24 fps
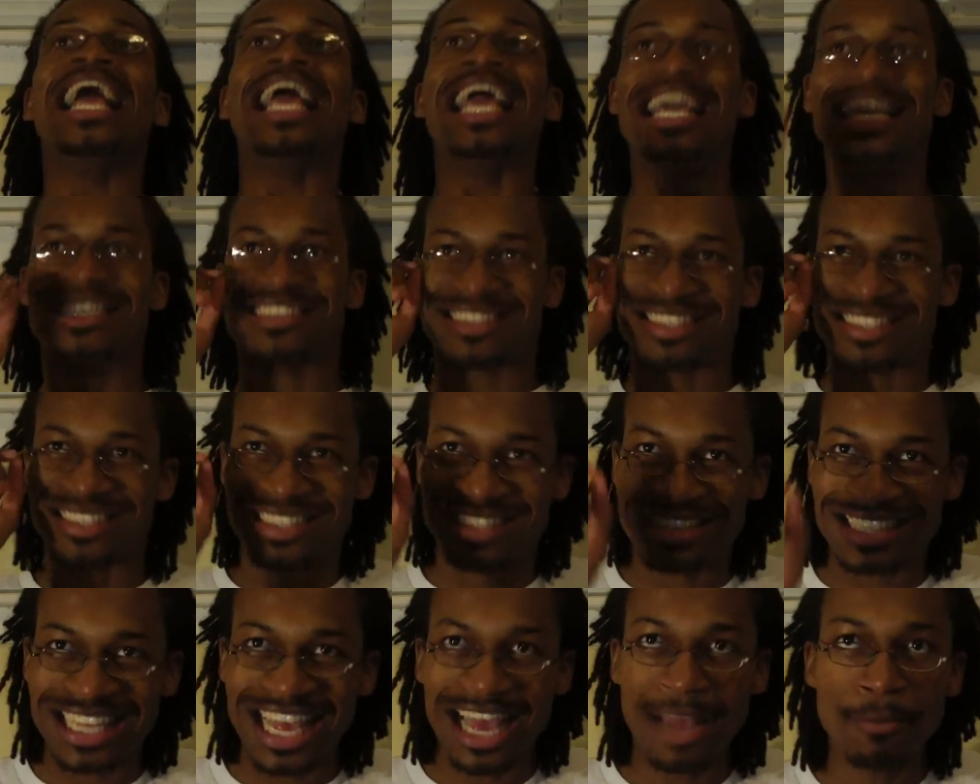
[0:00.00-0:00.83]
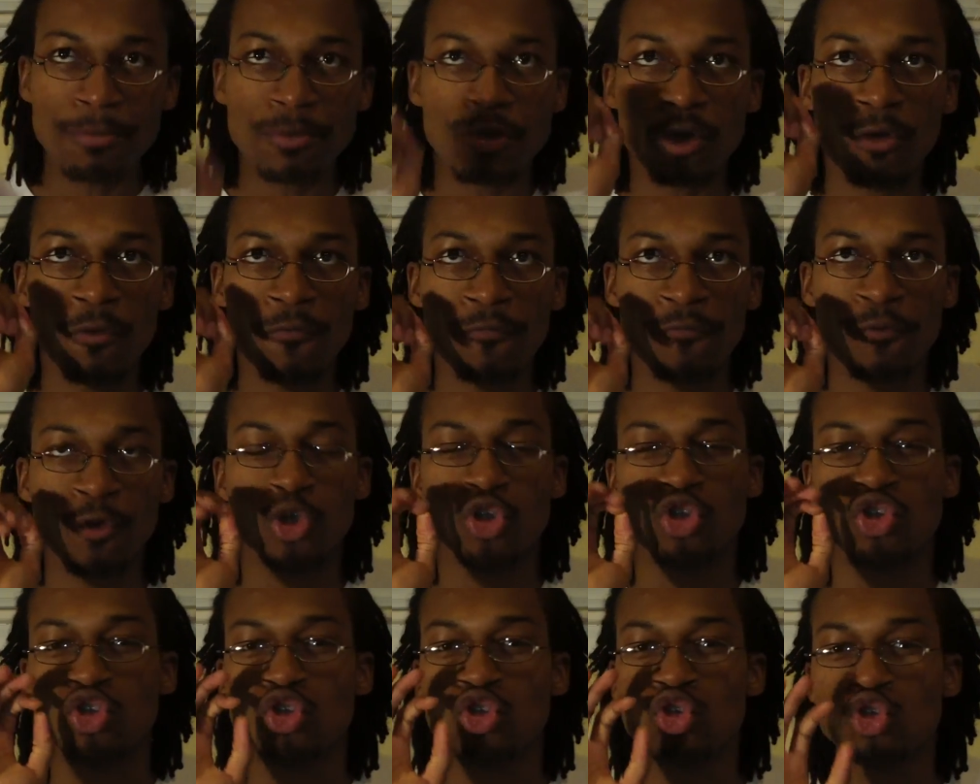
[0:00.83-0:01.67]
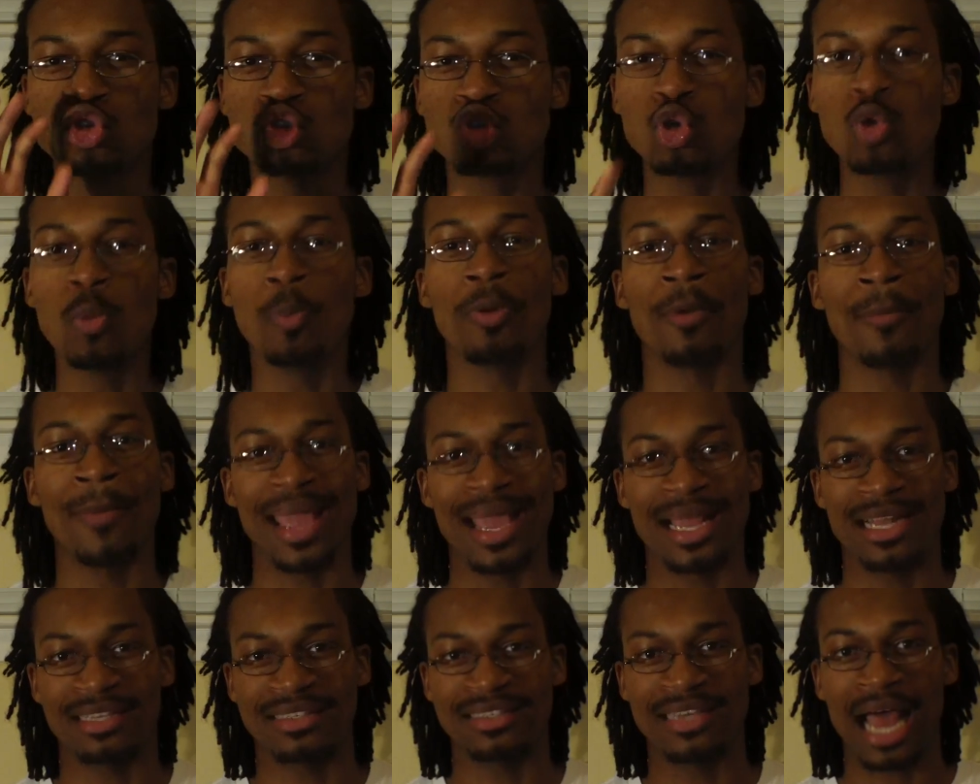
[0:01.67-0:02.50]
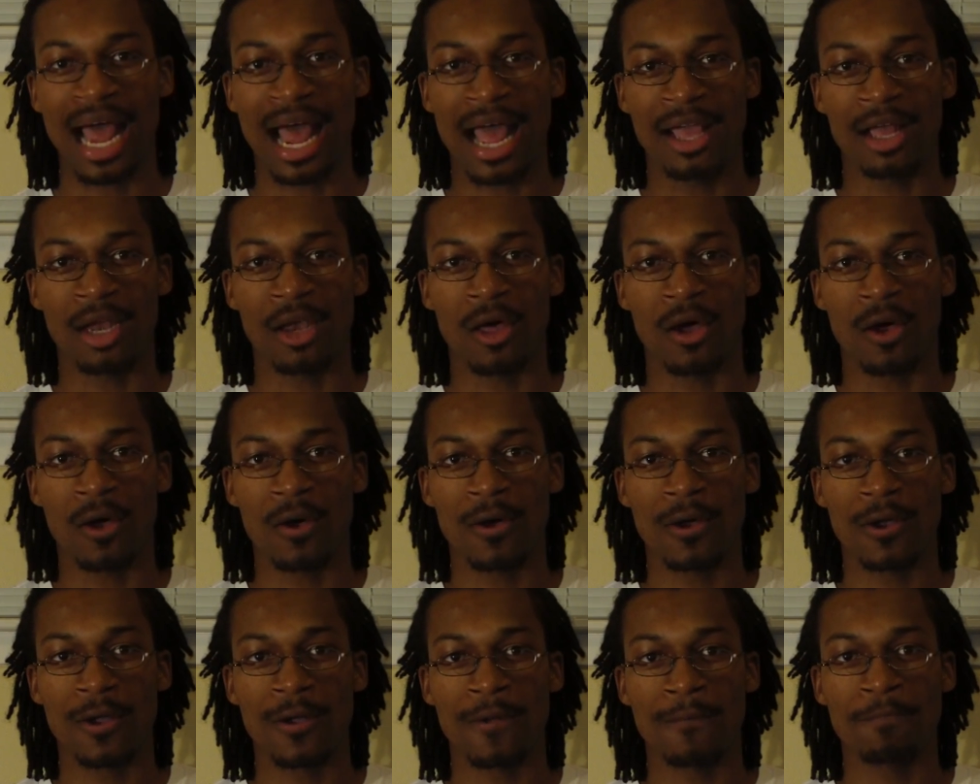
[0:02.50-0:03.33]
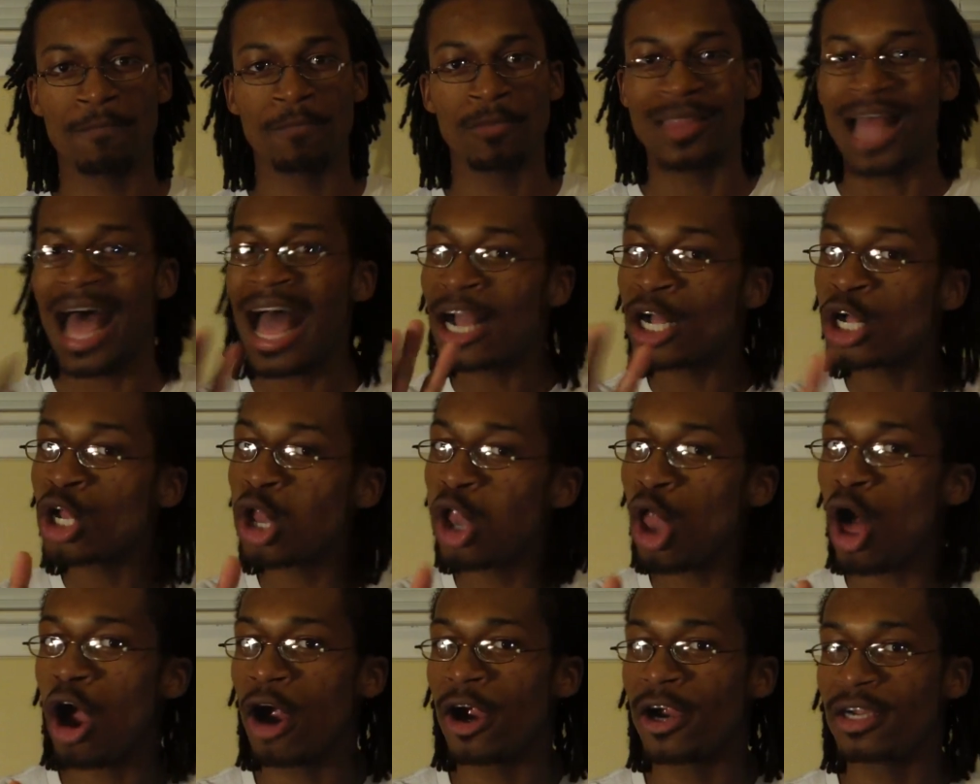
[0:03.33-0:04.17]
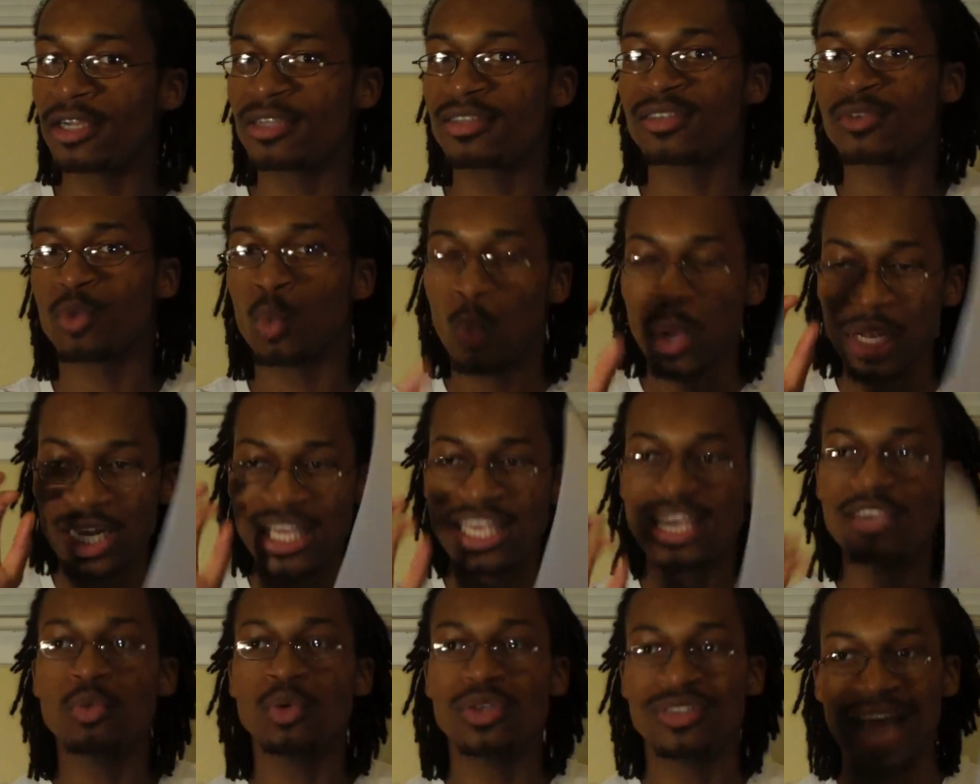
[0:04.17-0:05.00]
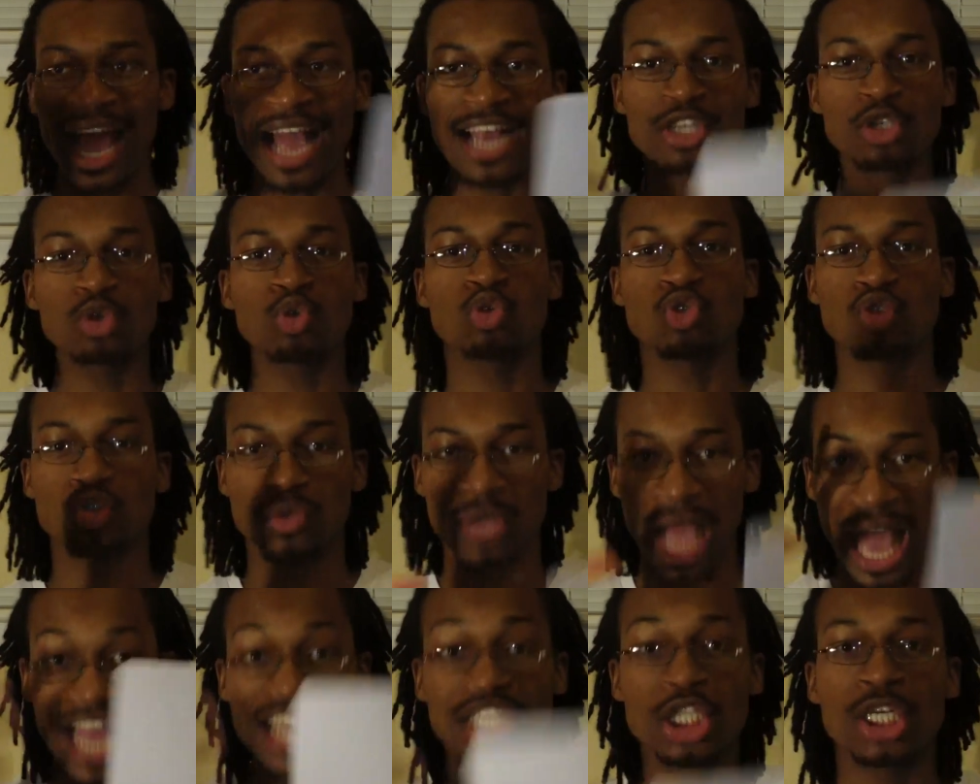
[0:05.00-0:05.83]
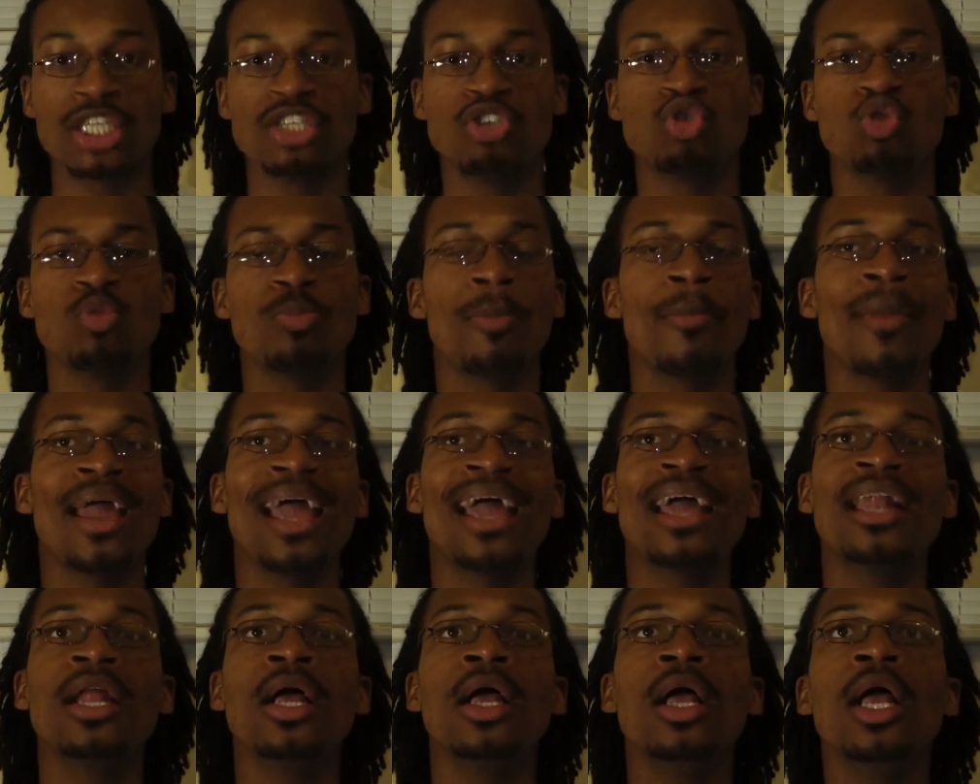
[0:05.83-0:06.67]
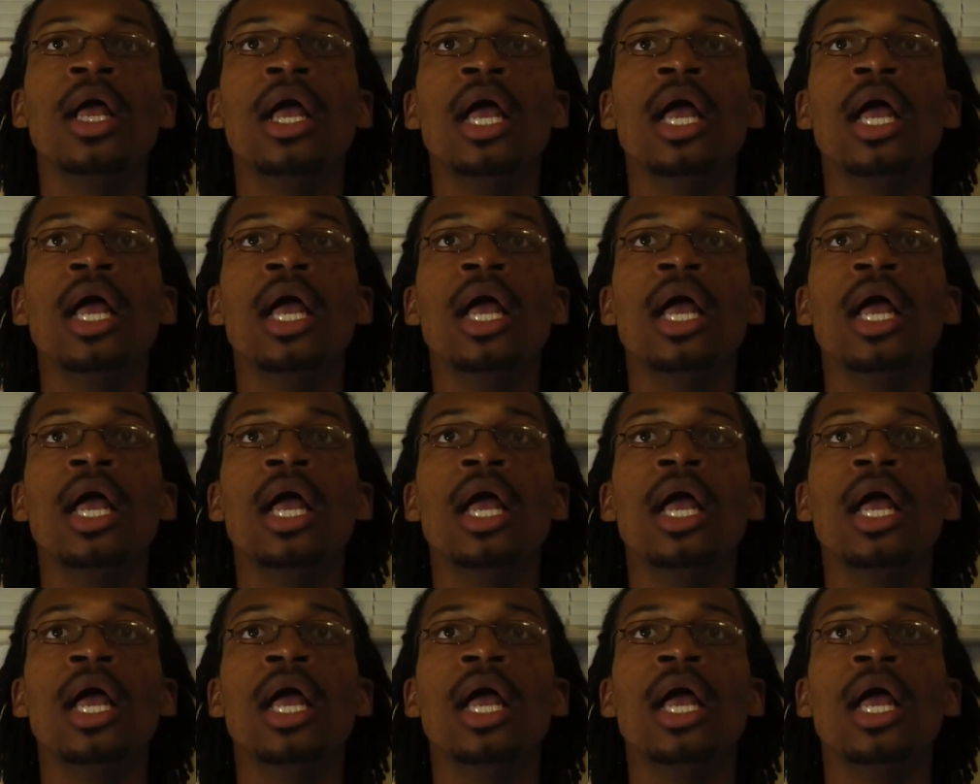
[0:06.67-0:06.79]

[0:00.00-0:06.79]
except for Superman's dialogue. Not Clark's, when he was actually Superman.